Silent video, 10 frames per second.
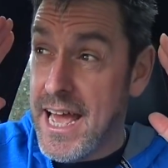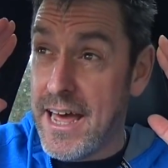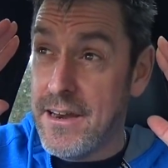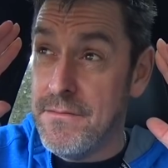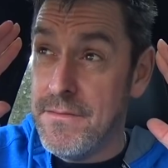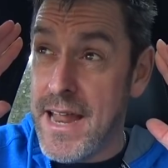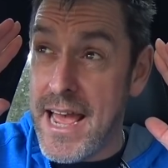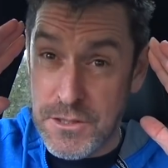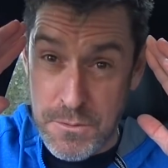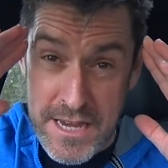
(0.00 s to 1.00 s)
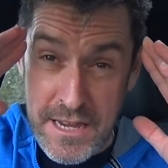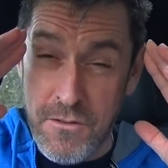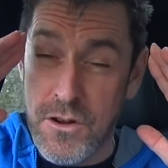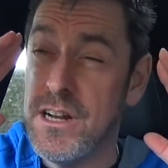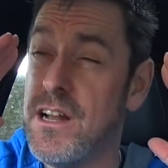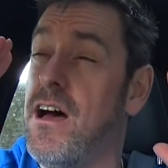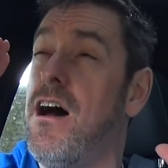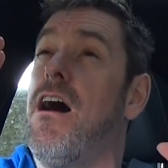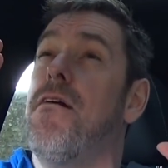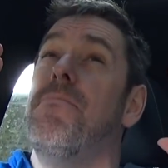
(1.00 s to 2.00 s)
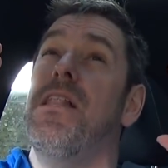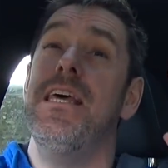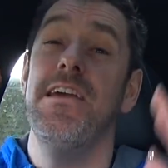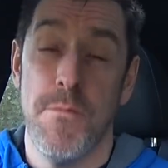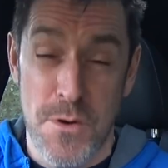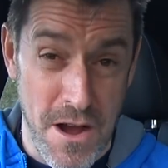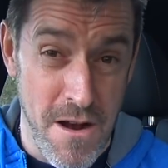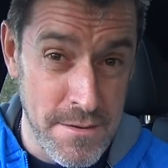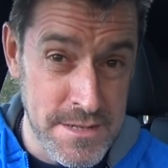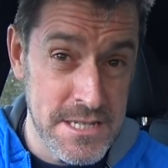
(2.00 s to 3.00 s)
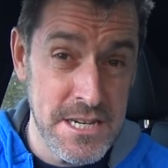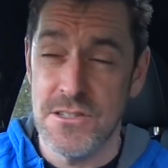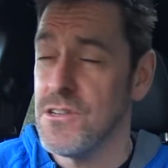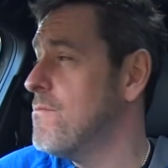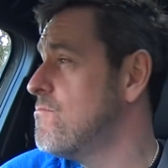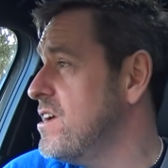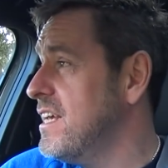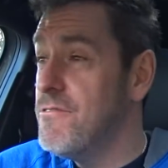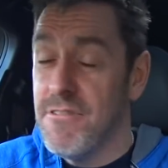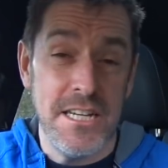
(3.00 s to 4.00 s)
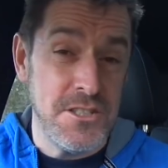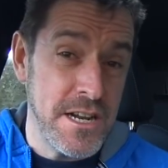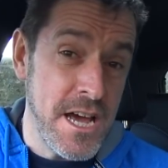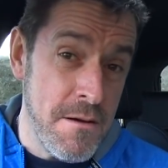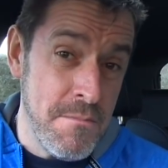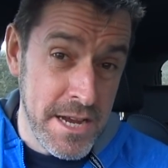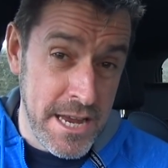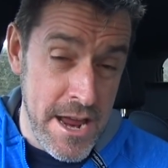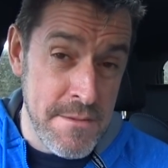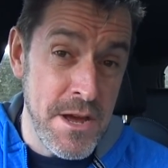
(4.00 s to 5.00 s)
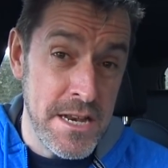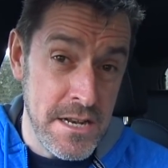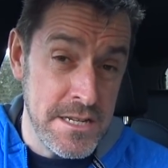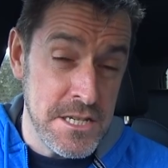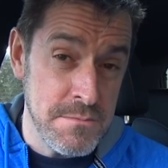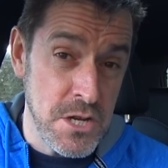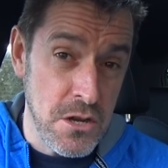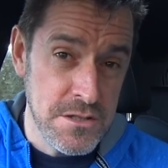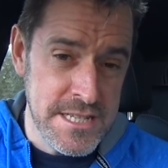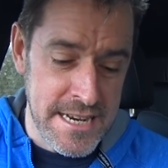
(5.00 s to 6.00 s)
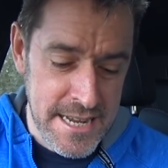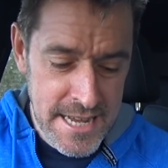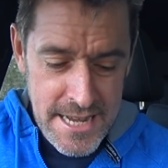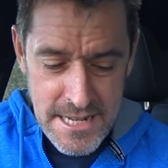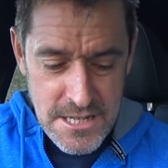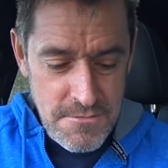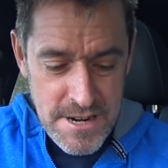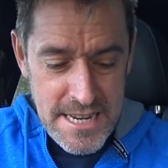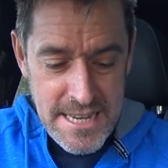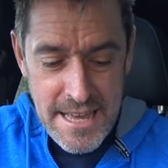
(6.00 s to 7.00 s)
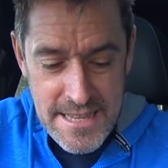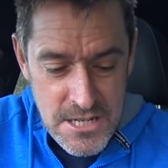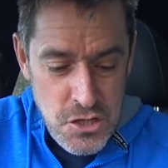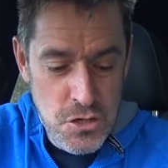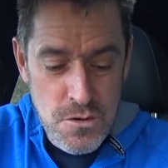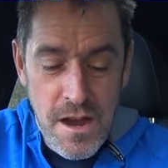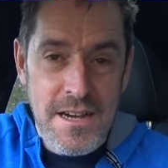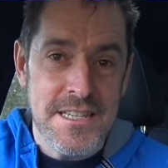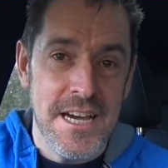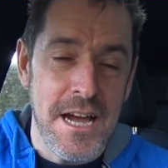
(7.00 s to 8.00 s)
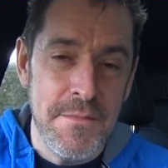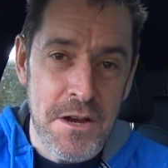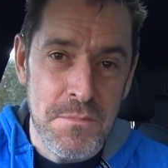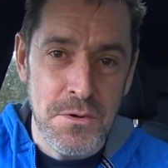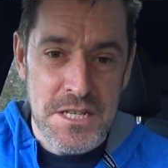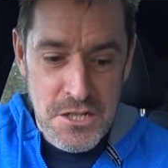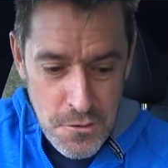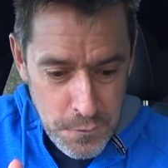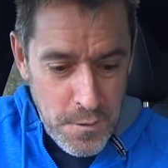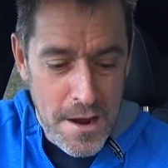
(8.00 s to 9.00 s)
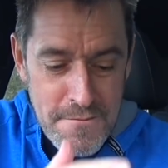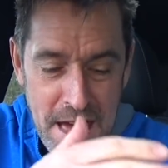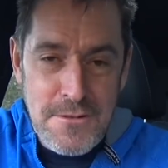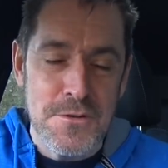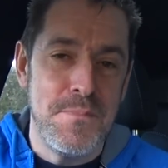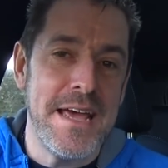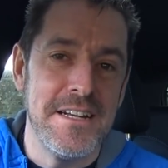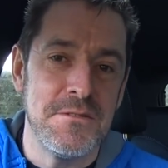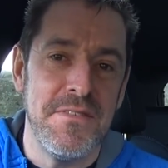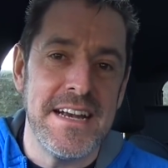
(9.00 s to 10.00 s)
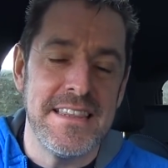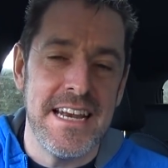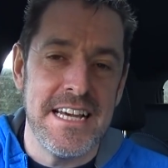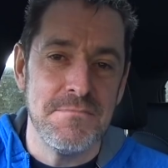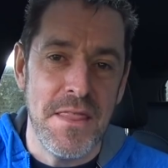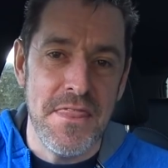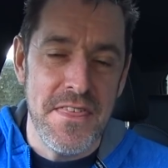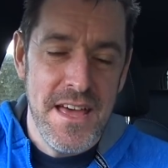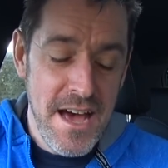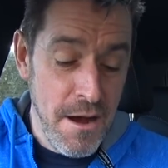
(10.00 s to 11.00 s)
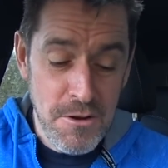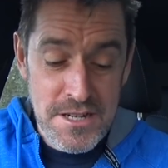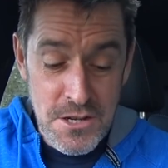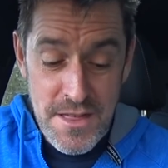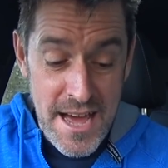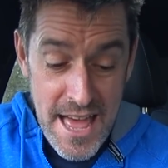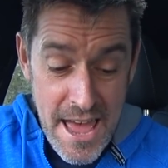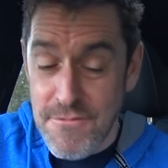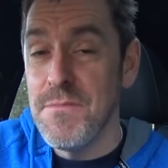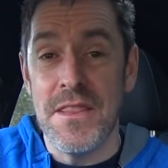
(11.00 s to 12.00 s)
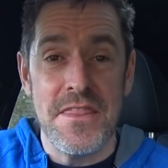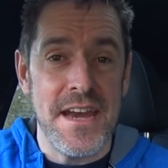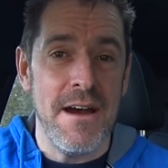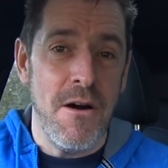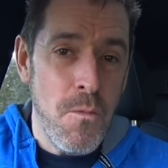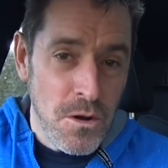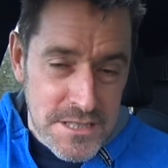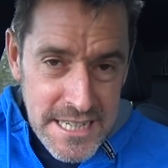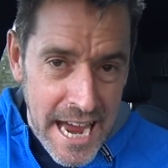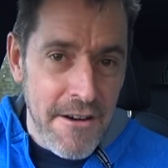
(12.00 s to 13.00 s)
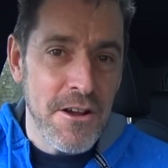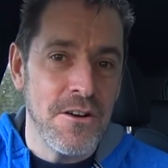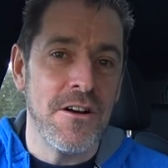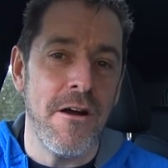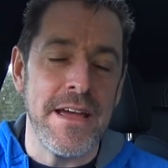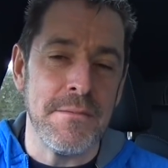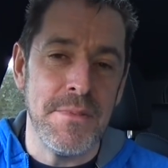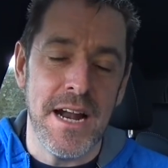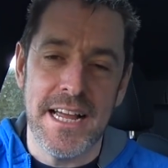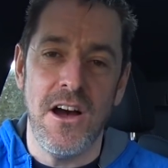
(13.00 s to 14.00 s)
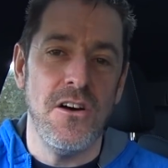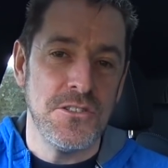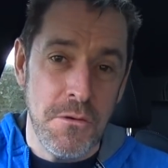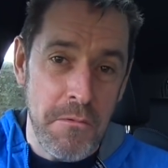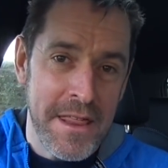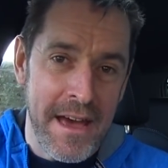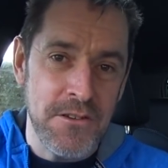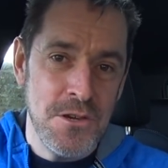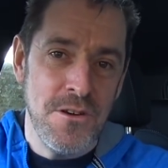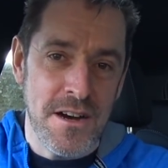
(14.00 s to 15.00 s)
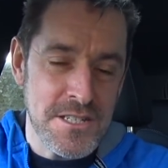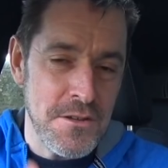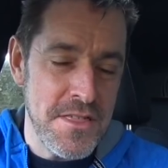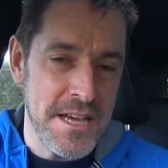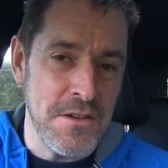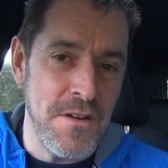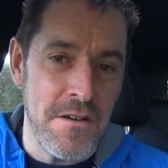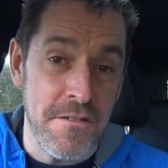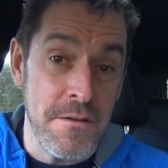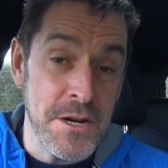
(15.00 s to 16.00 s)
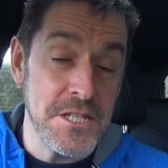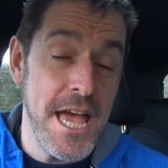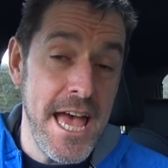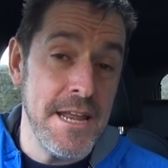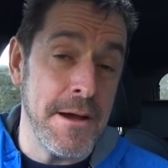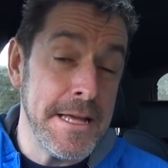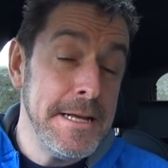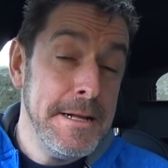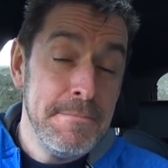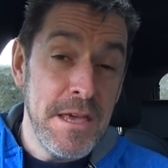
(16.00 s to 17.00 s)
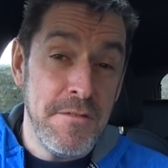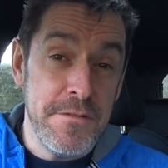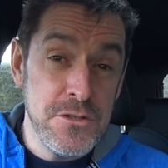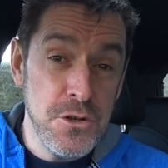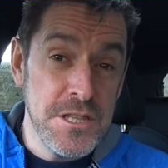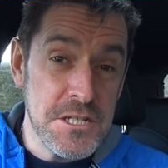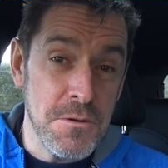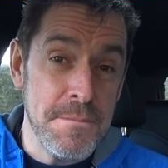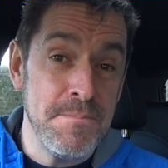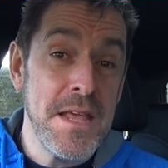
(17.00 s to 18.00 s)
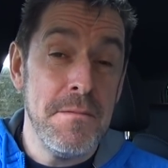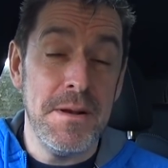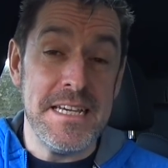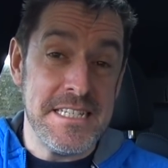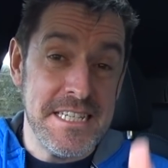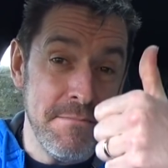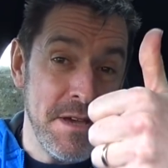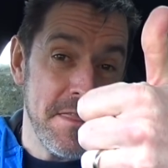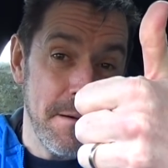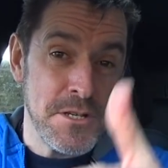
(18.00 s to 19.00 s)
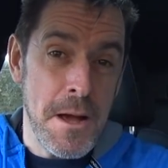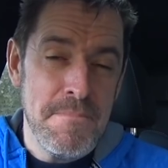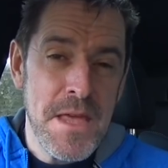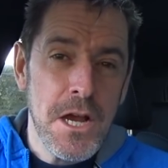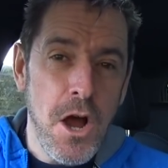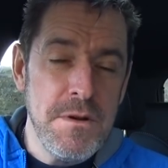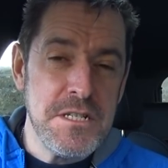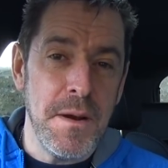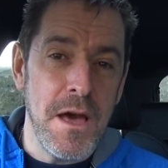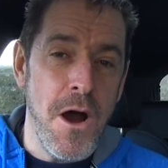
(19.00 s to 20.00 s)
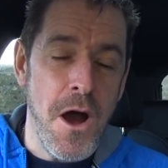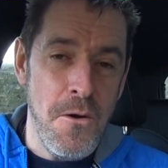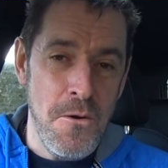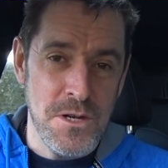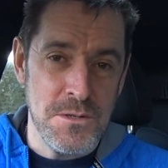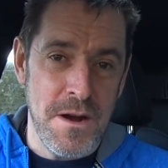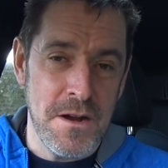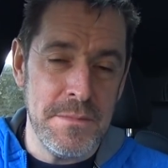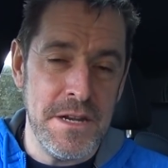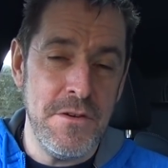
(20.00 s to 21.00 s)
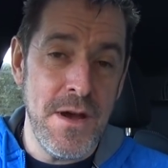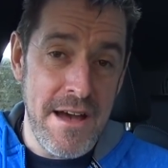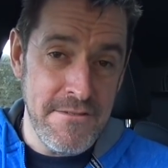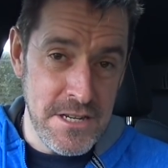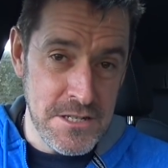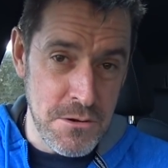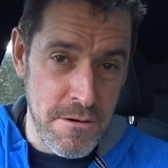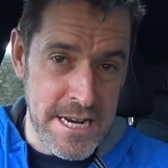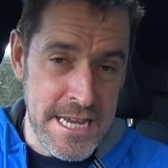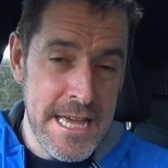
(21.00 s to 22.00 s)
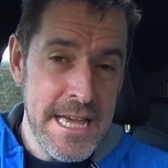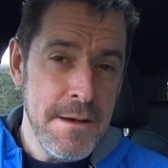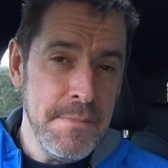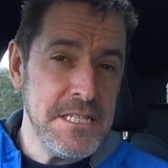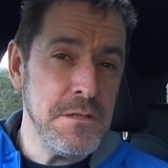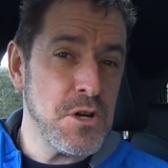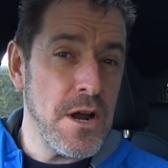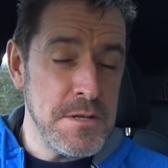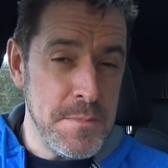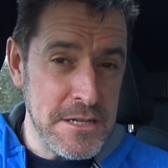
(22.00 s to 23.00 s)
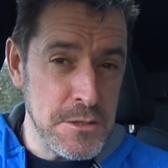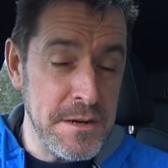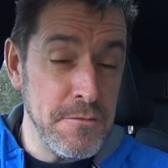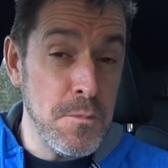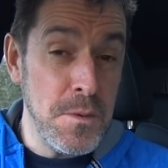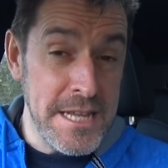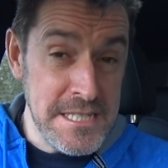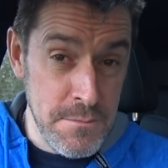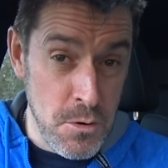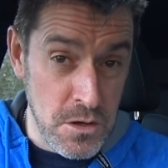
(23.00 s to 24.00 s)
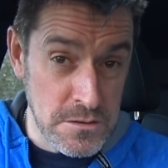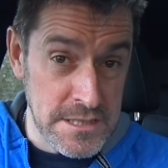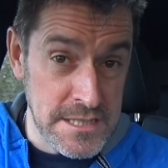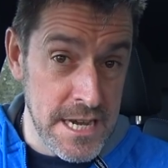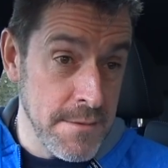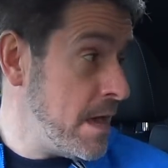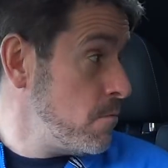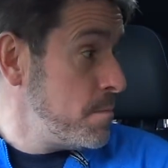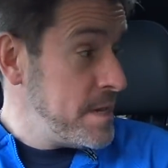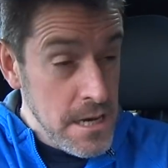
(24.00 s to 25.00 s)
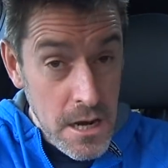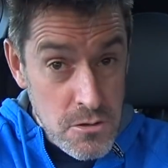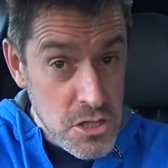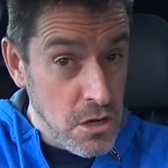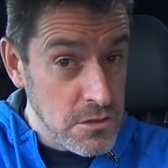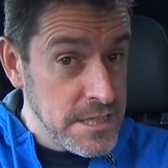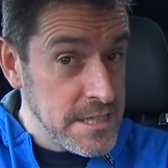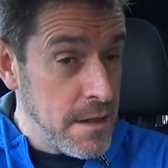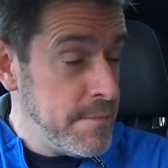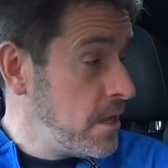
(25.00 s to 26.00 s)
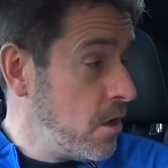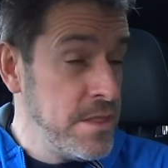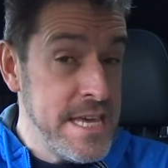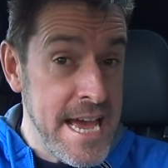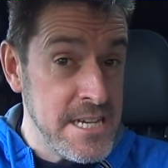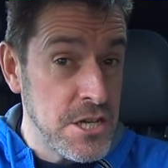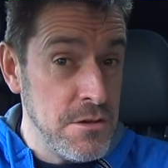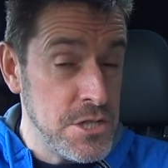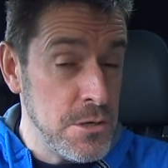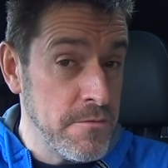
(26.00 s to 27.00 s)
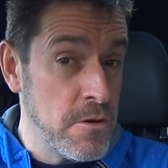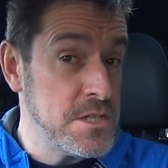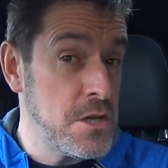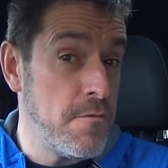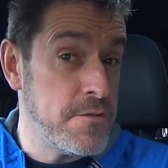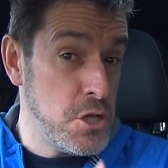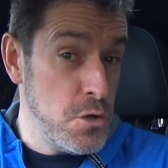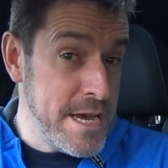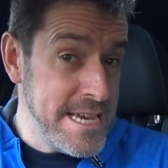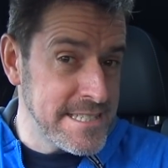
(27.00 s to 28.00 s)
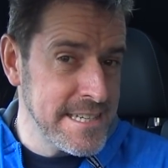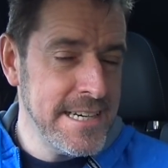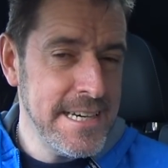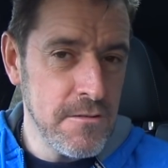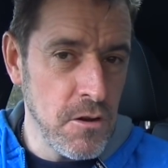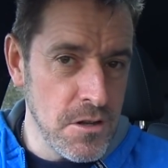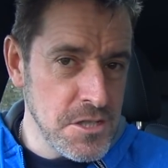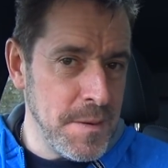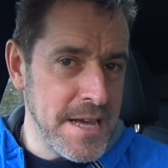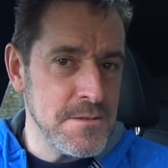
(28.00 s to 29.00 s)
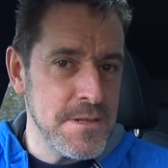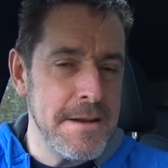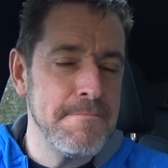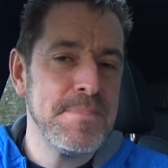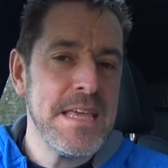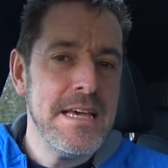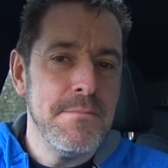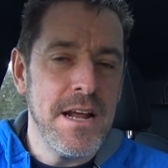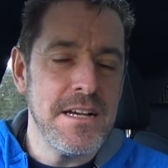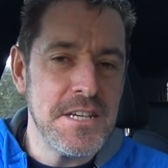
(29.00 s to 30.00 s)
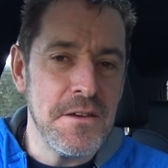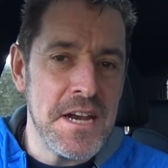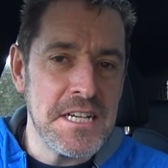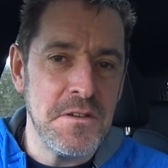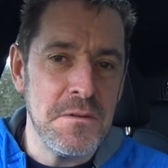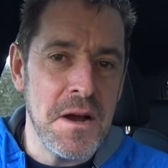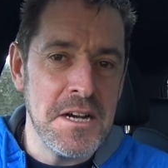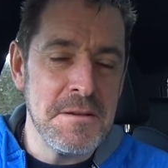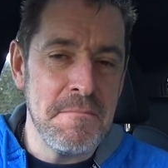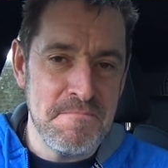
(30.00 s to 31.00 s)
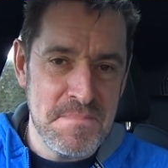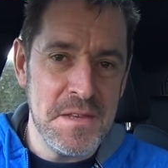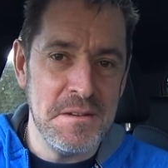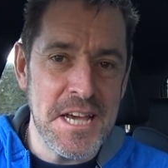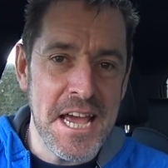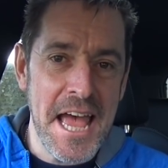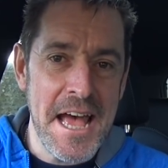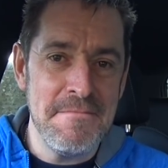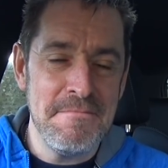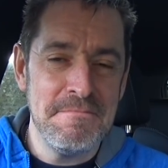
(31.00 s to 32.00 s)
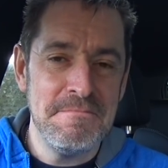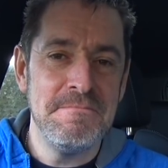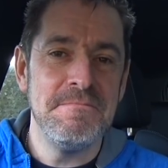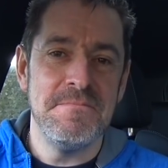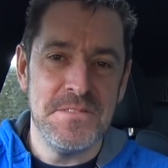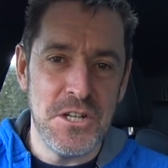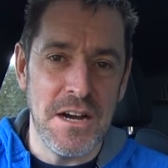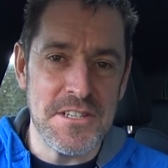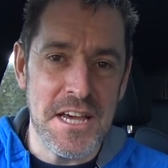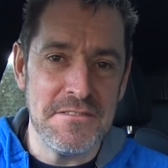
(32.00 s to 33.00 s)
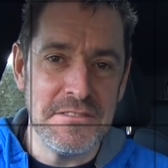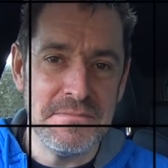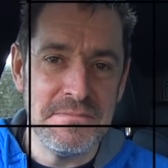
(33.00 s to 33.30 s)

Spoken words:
And next week, I've got an unbelievable car coming to the channel. So I'm really, really trying to up my game in terms of content to really get these new guys that are coming on board, these new 5,000 peddlers we've had in the month. I want to do that every month now. I want to carry on growing, but I can't do it without you guys. So thank you very, very much. Anyway, if you've enjoyed this one, please give me a thumbs up. Comments below are always welcome. And if you haven't done so already, please subscribe to Petrolped for plenty more content to come. There will be loads of content coming on the SQ2. I've got this car for 2 weeks. I've got lots of plans with it. But I'll see you on the next film, guys. You take care. Drive safe.